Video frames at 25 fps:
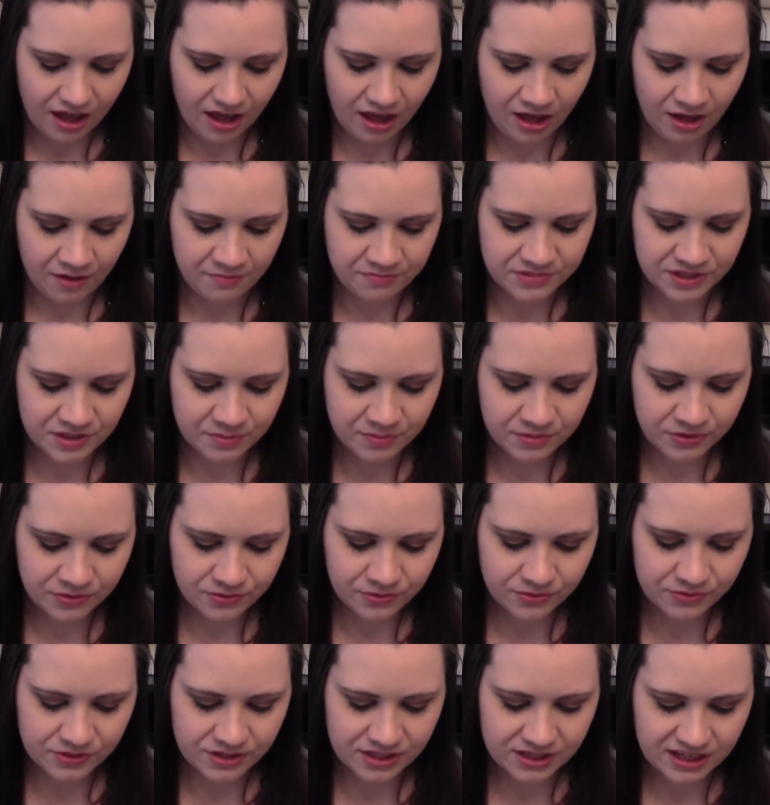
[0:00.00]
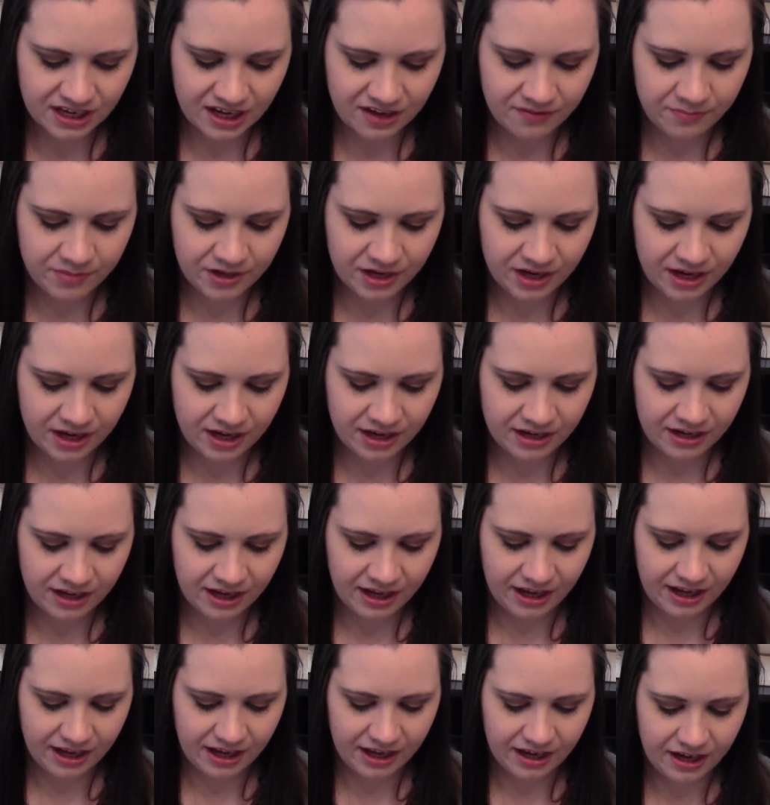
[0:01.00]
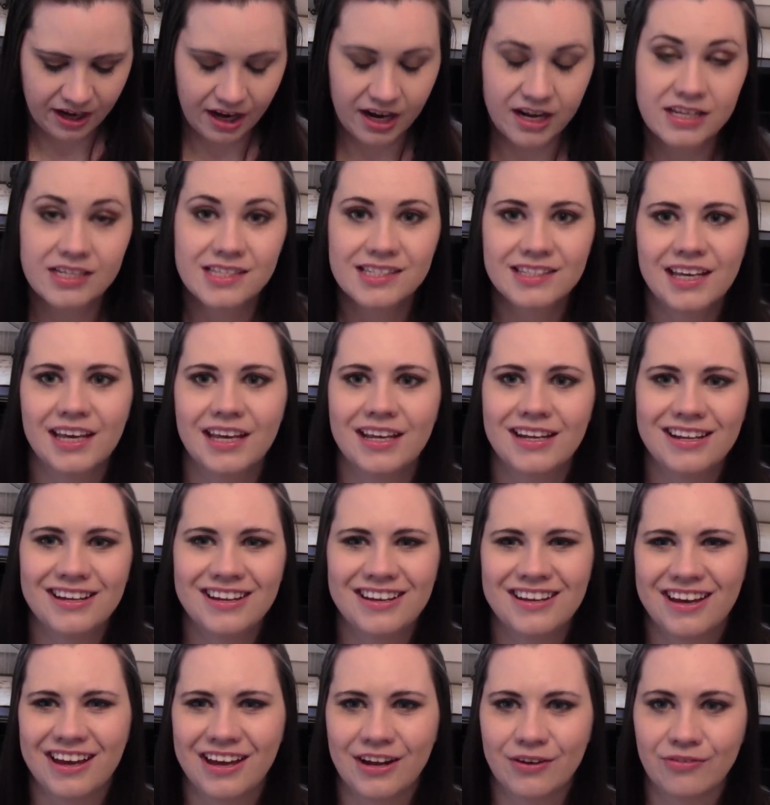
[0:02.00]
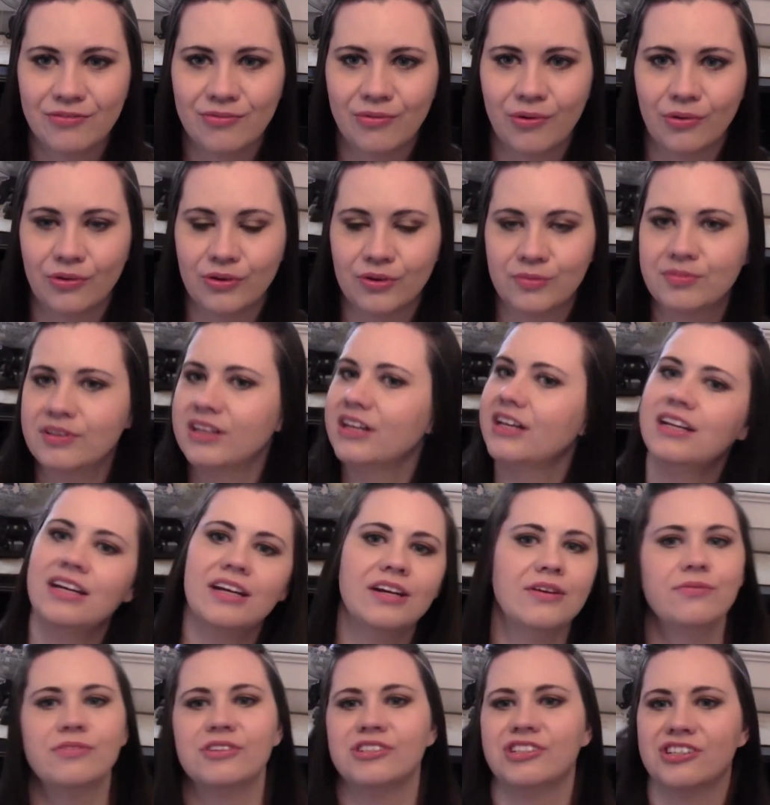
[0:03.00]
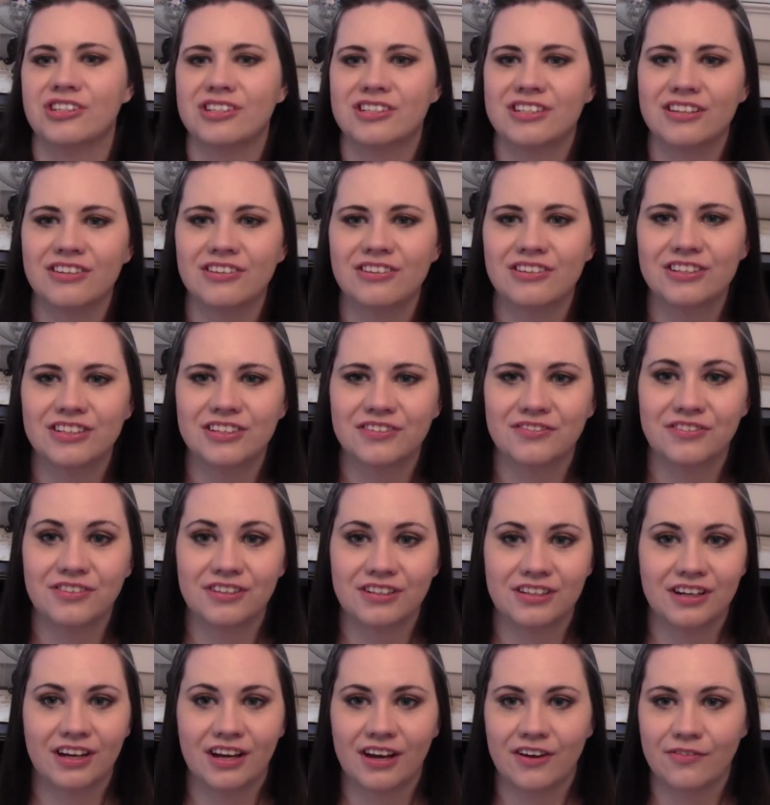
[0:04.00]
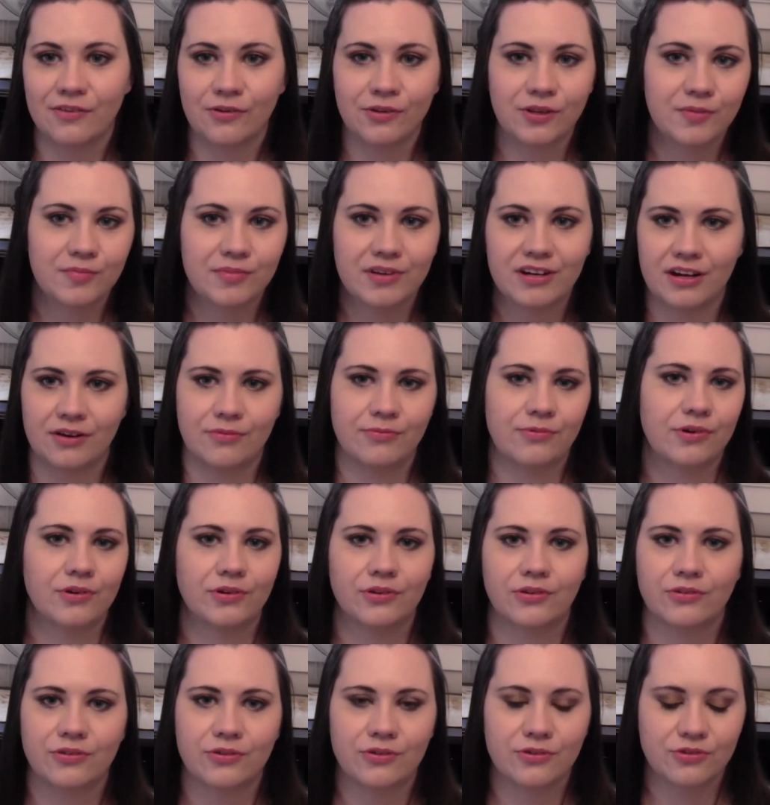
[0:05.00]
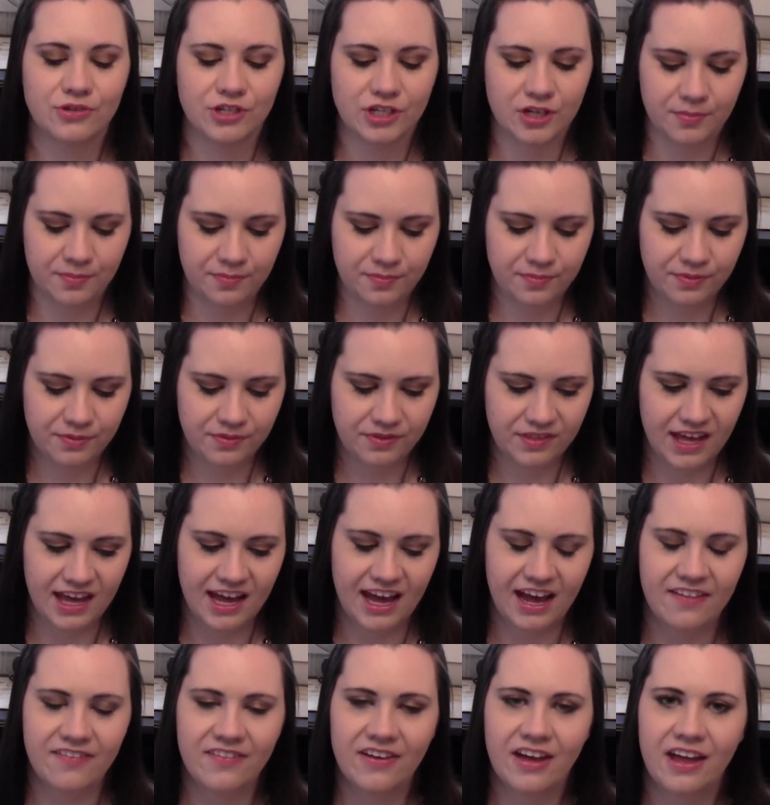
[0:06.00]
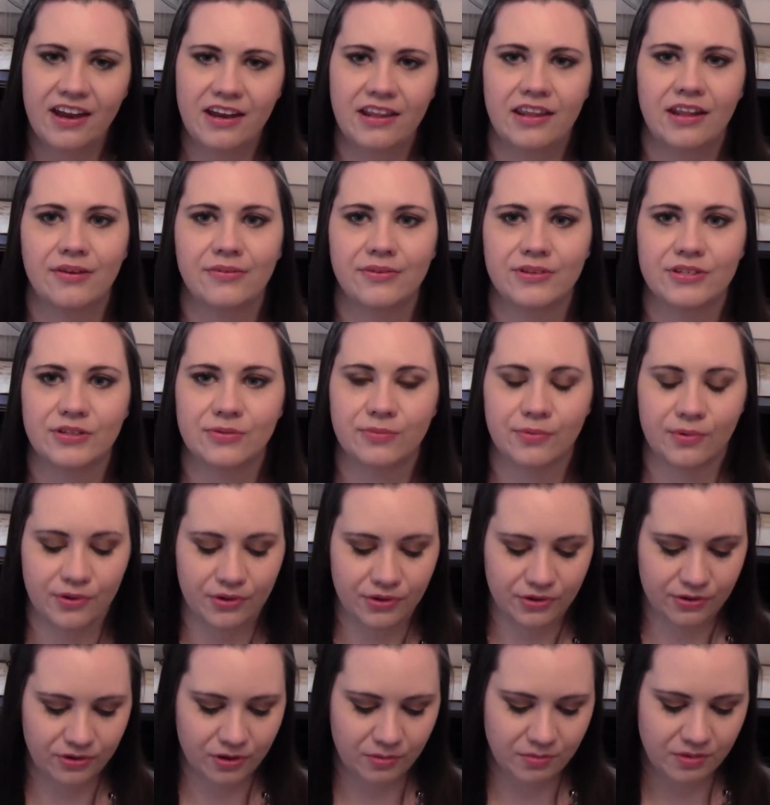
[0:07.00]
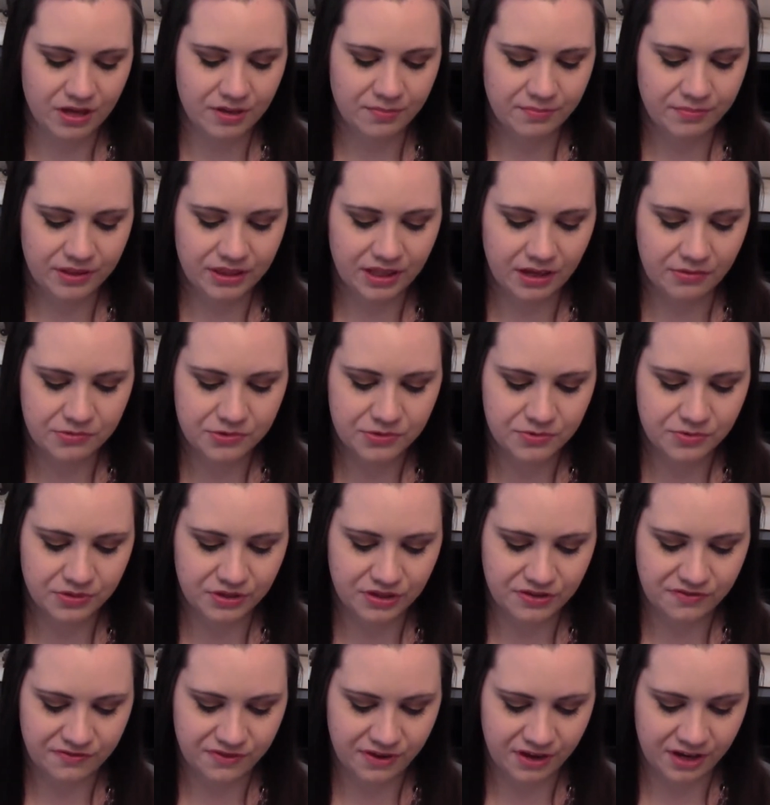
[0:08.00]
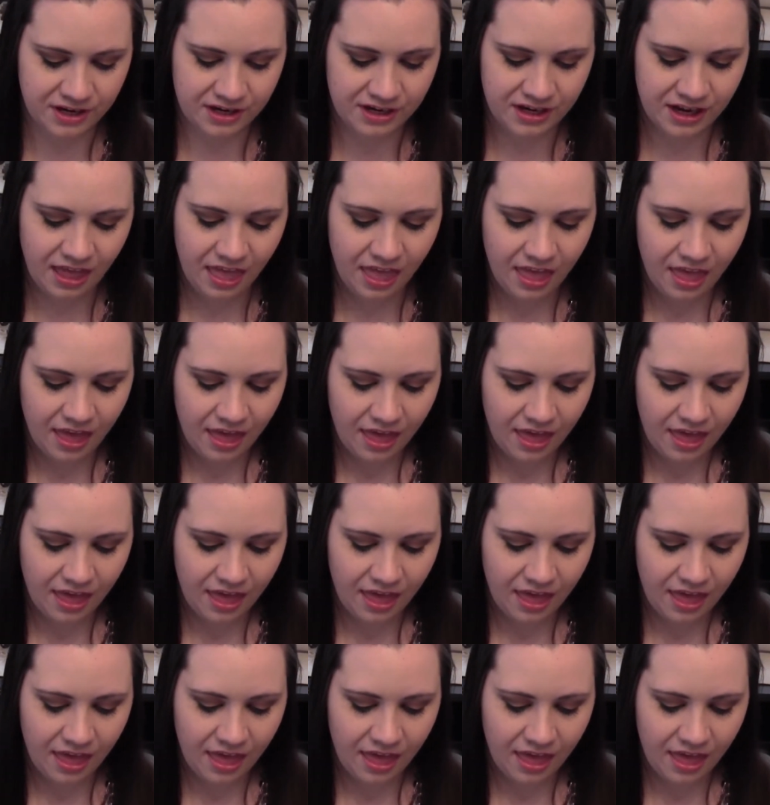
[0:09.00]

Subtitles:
Some of the cruises I've been on had ice skating and rollerblading, which is a little different. I've only been on one cruise ship that had that, and that was the Royal Caribbean, but that was really fun.